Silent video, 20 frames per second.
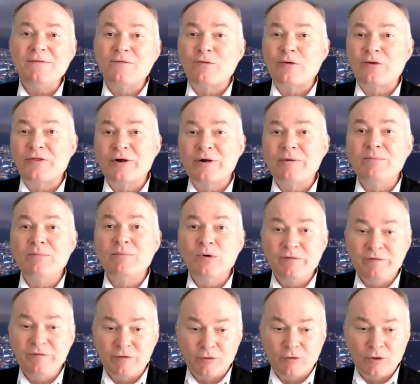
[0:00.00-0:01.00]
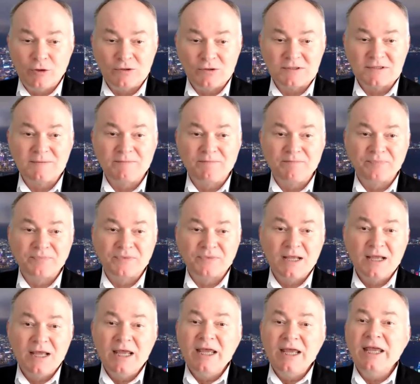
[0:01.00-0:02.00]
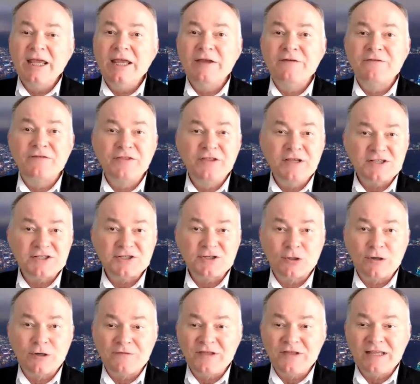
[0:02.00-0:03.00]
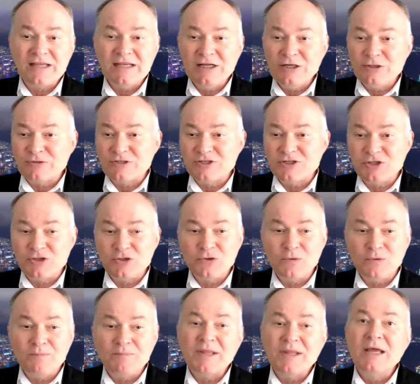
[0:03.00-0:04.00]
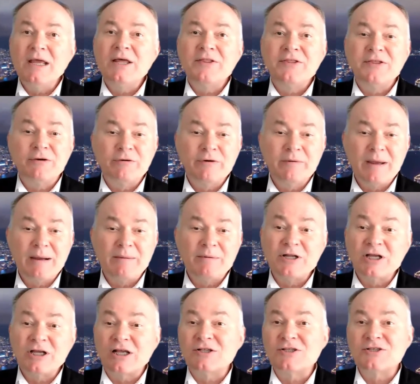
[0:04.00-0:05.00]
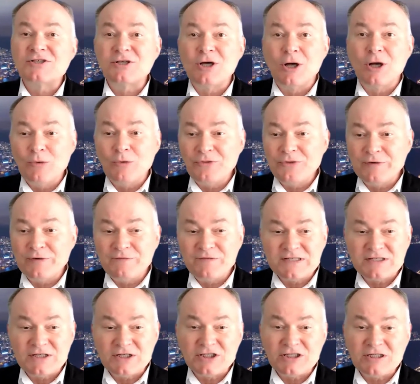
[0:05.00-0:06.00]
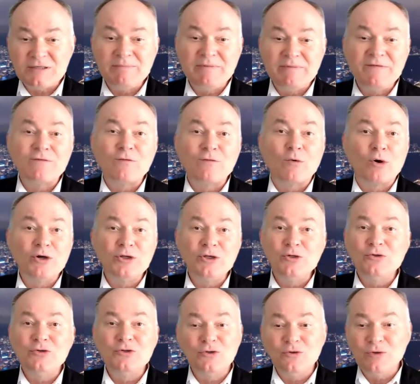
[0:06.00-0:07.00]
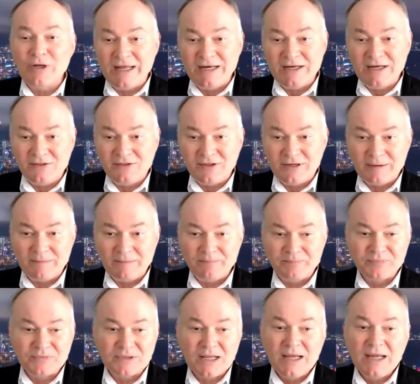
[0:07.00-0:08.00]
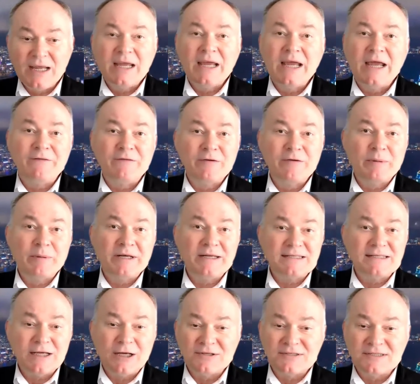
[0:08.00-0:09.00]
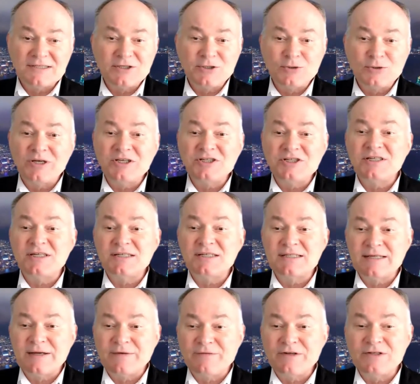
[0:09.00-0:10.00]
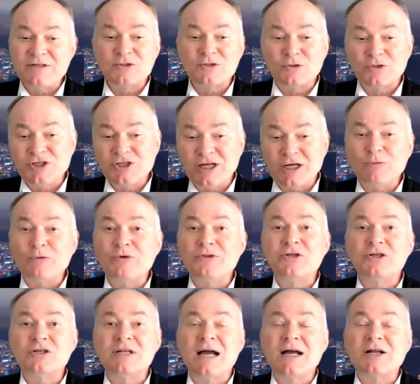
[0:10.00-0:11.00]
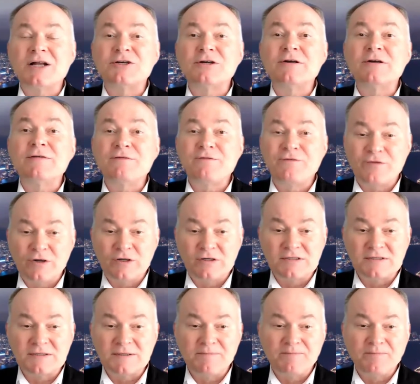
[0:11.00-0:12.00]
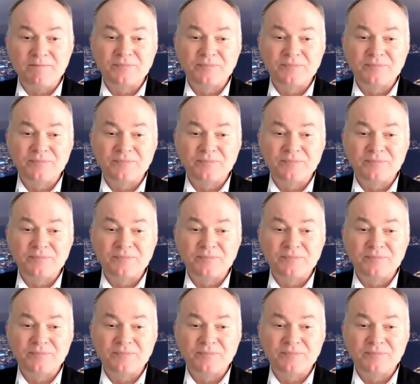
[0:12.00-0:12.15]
for their movie roles. If this sort of thing interests you, then remember to consult with your physician before you do anything. Everybody's health situation is different, so check with your doctor first.